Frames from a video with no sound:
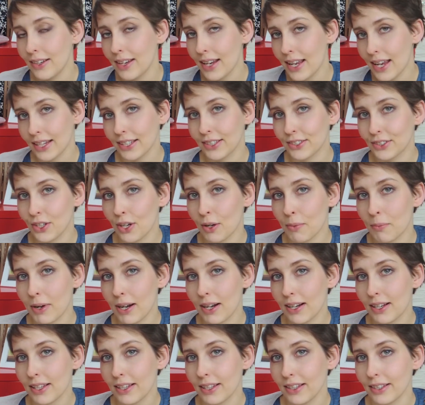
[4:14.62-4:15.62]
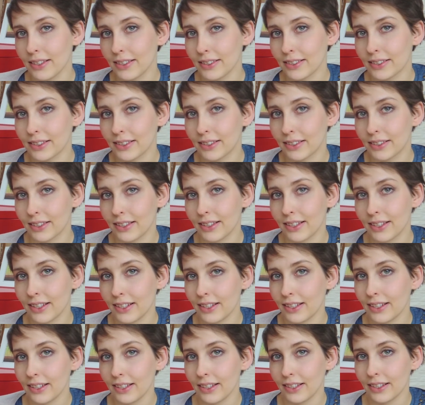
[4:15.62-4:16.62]
Next on my list
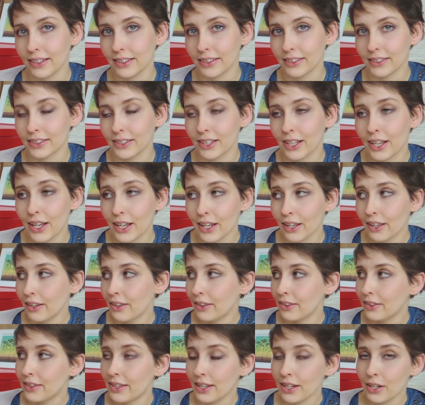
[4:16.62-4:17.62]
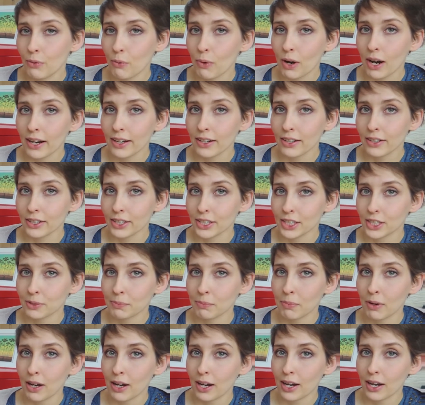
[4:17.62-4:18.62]
is The
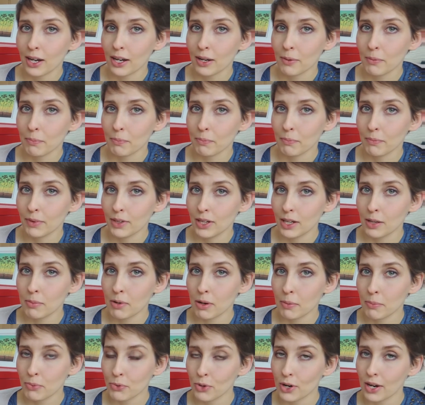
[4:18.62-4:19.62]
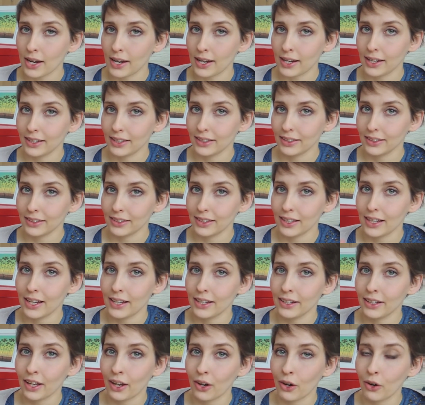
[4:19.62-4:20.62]
Diviners by Libba Bray,
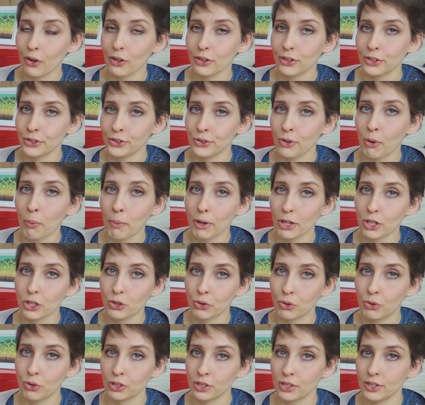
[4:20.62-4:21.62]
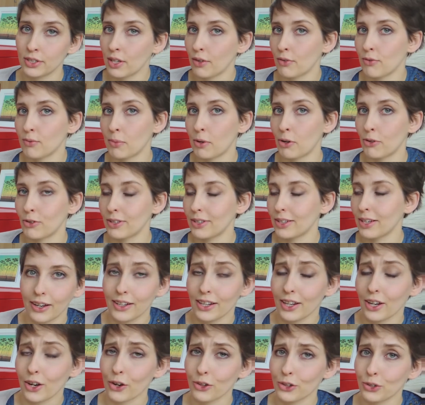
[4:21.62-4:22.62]
and I heard so much good stuff about it.
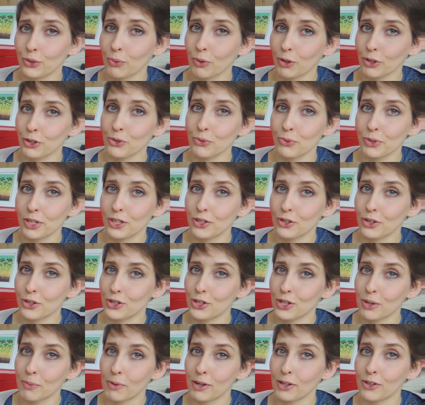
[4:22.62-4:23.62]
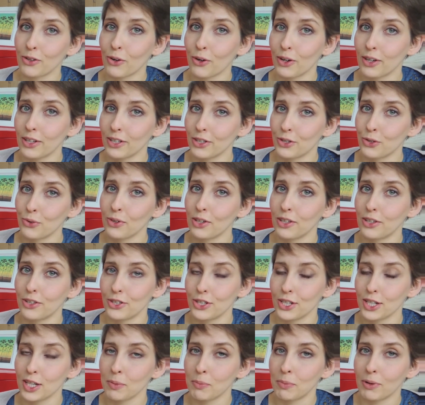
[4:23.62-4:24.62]
And I also want to read her Gemma Doyle
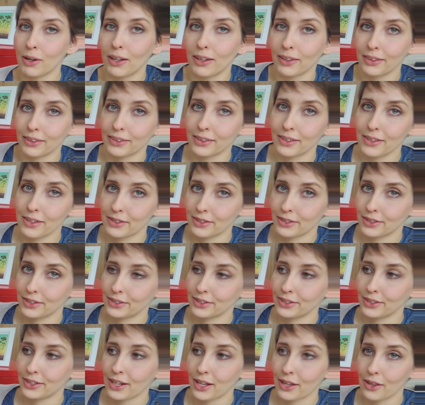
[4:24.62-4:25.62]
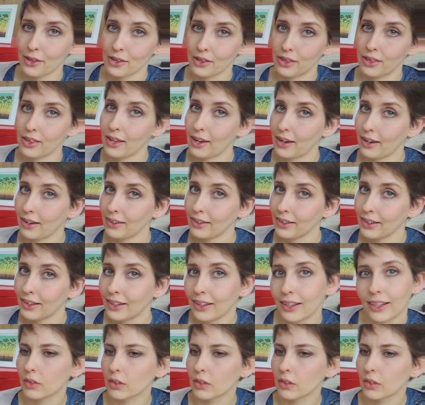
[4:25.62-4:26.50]
trilogy, but this is another thing.